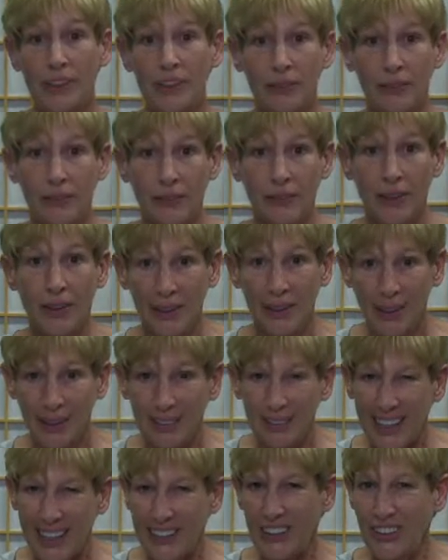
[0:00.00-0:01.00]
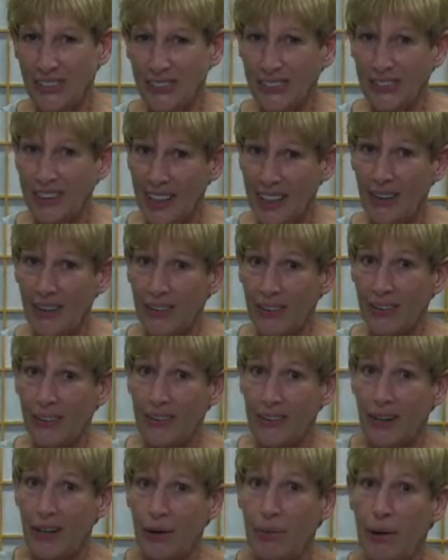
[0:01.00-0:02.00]
to, the less you'll care
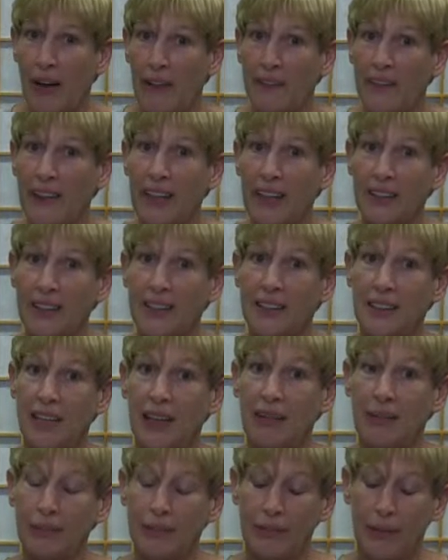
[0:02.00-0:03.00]
about that stuff.